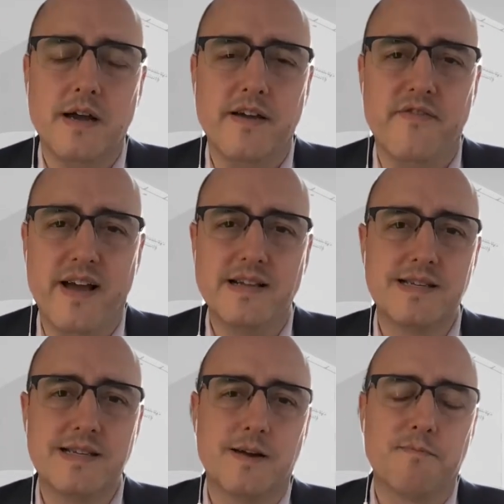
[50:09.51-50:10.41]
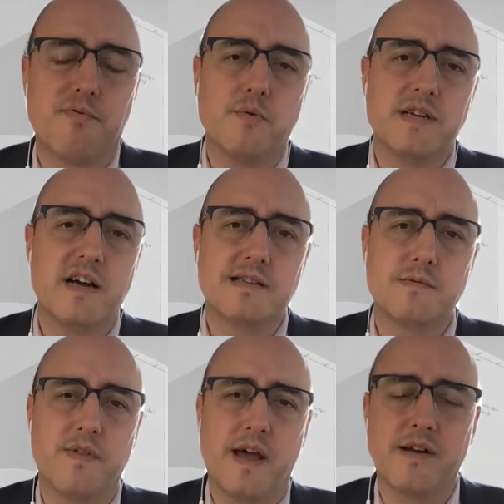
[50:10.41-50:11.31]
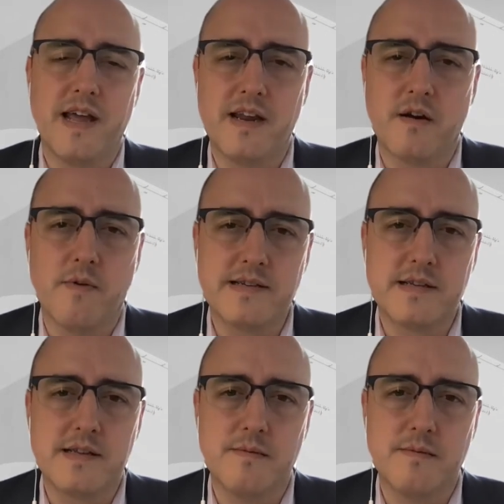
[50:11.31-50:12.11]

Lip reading: events like protests without getting arrested